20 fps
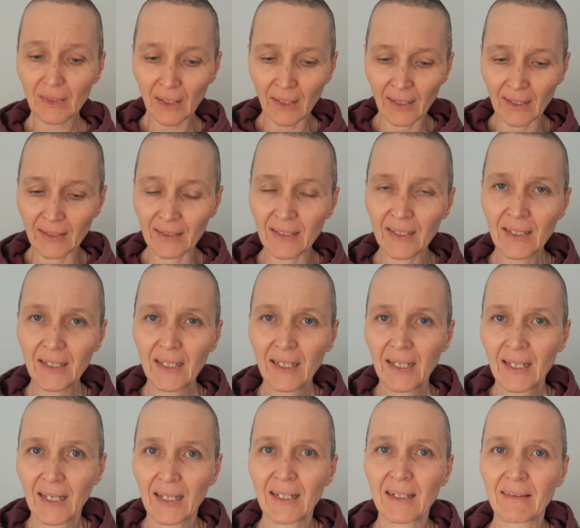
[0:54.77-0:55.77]
And
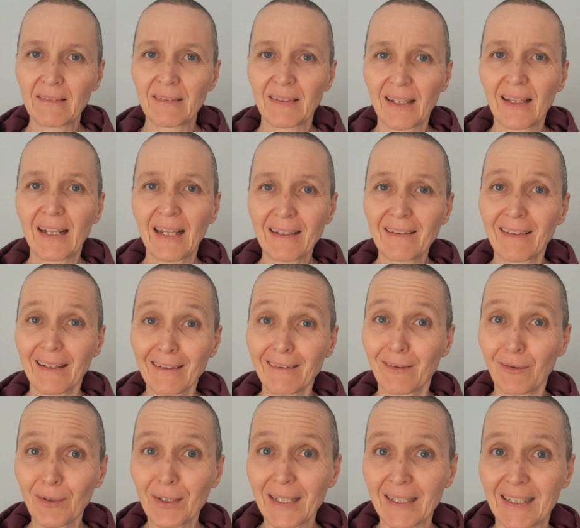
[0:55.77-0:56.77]
let's
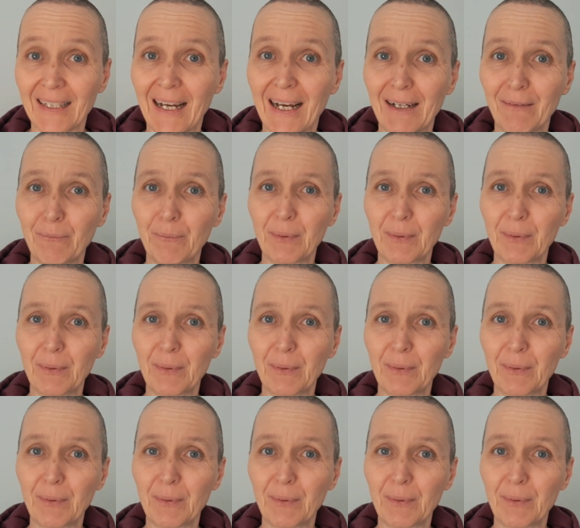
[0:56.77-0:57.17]
look at that,